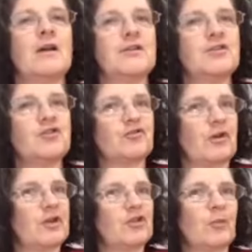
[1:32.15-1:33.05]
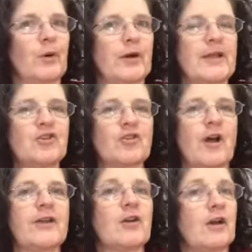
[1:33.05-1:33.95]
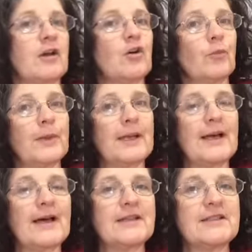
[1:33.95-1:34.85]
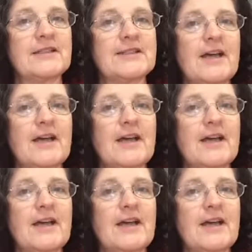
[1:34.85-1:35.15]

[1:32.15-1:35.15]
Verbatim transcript: Stretch your body, try yoga or Pilates.